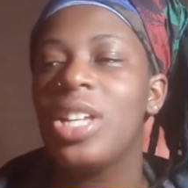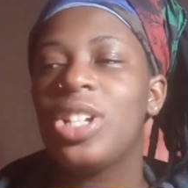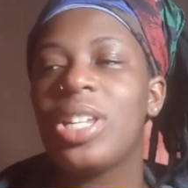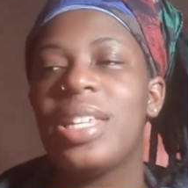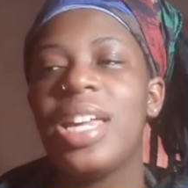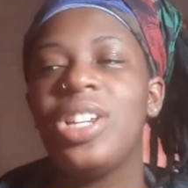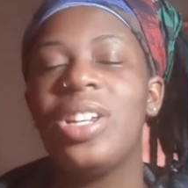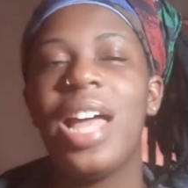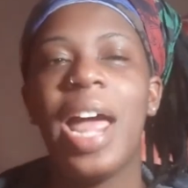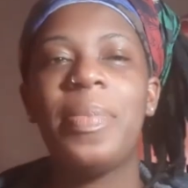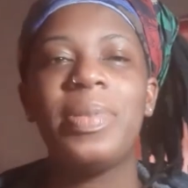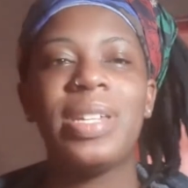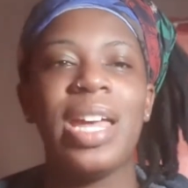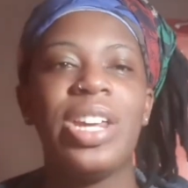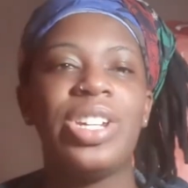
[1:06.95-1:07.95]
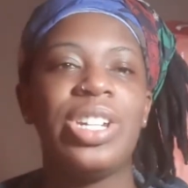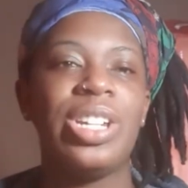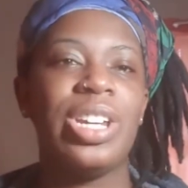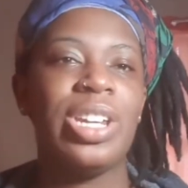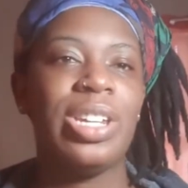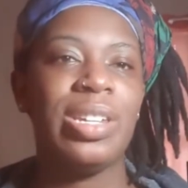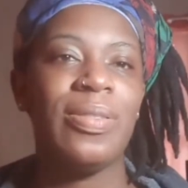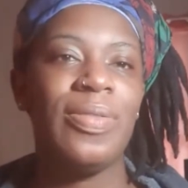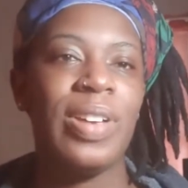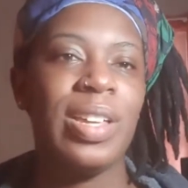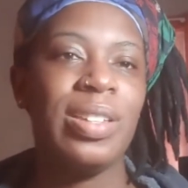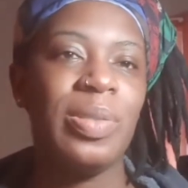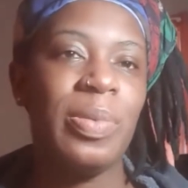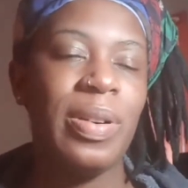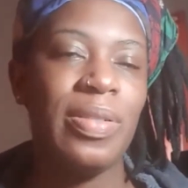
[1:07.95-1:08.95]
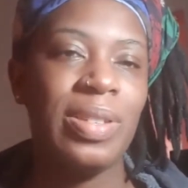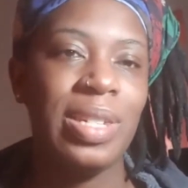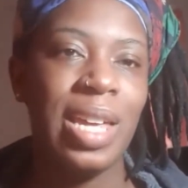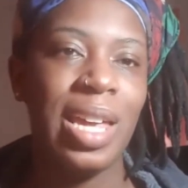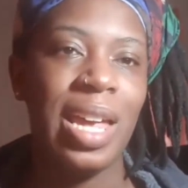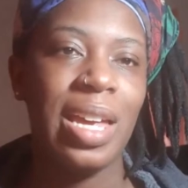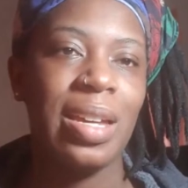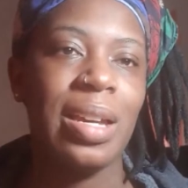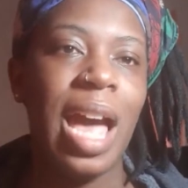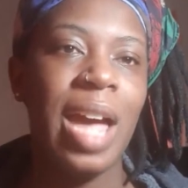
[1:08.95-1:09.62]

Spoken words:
Gestational hypertension is just a fancy way of saying